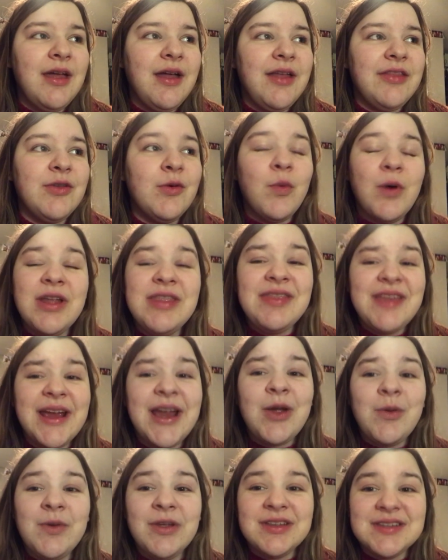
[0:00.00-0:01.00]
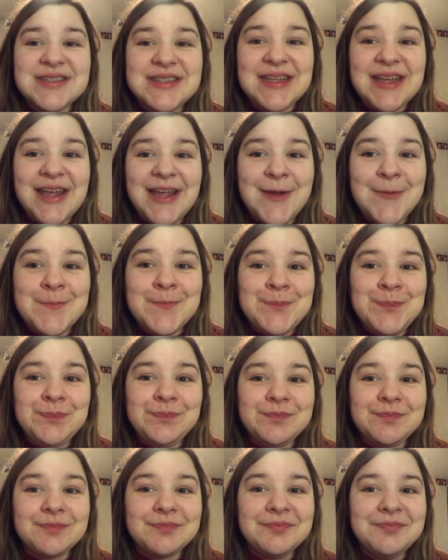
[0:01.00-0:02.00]
The one thing I will say
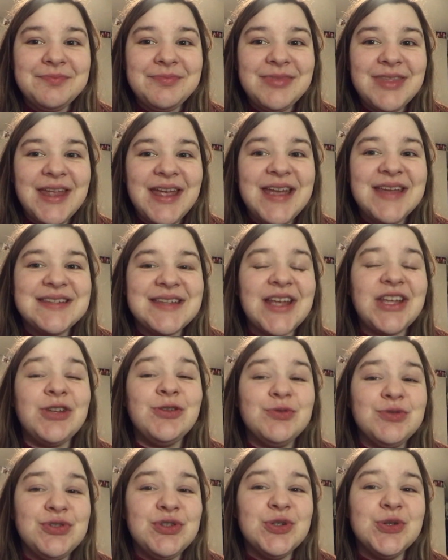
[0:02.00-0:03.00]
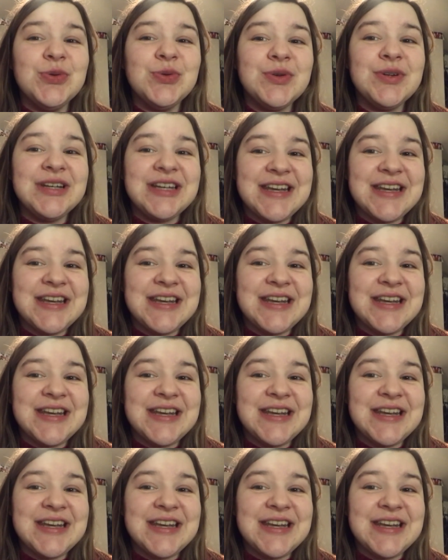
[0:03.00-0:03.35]
is that you do